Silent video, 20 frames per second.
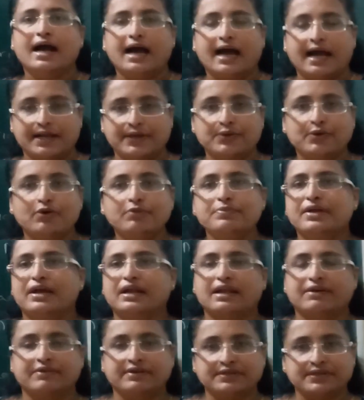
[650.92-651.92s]
I hope you all
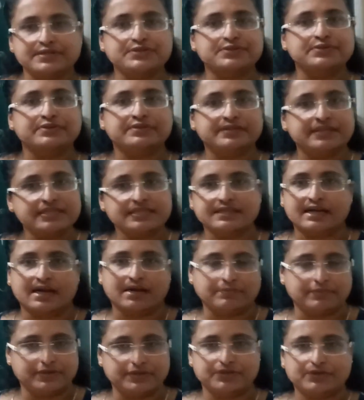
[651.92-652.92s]
have understood this
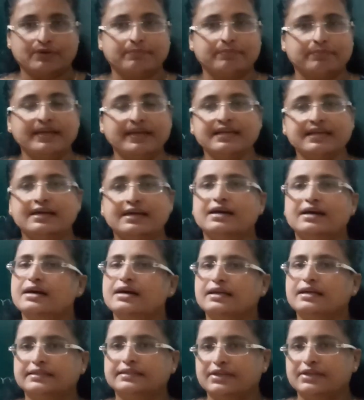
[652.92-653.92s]
grammar topic.
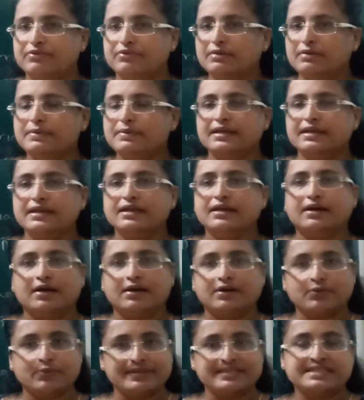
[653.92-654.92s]
There will be
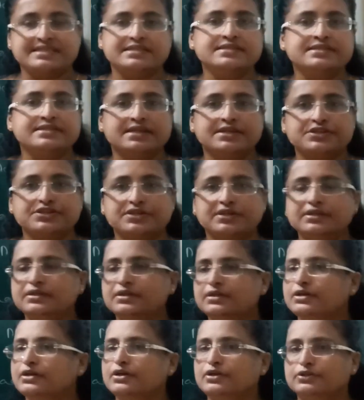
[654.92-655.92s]
a question session.
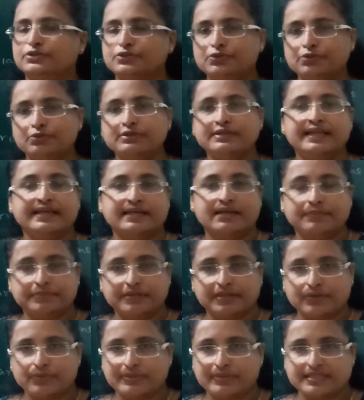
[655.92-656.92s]
Do take up
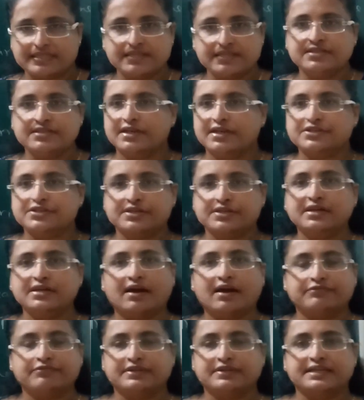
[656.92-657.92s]
the question section
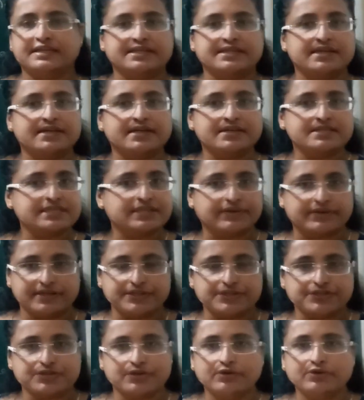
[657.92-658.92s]
after taking a
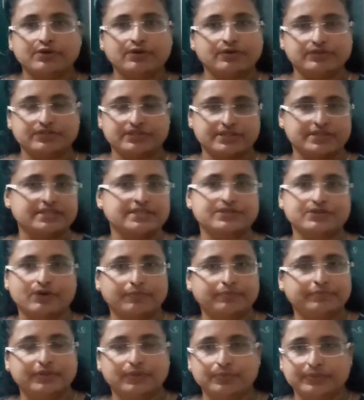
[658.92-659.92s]
screenshot, or just
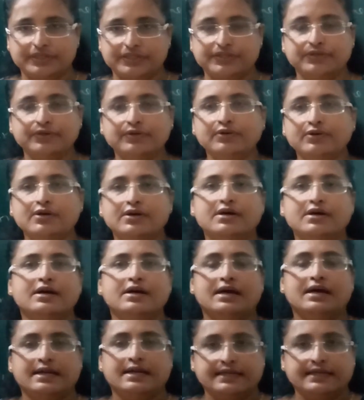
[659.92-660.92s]
stop the video,
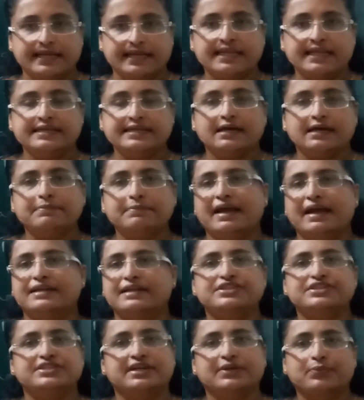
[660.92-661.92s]
take it up
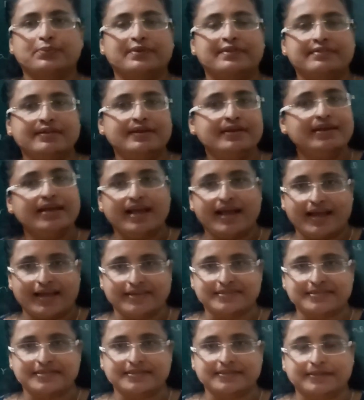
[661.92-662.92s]
and check with the
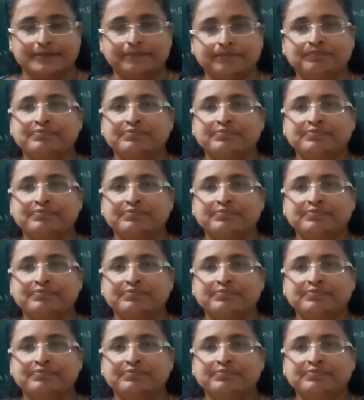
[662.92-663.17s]
answer.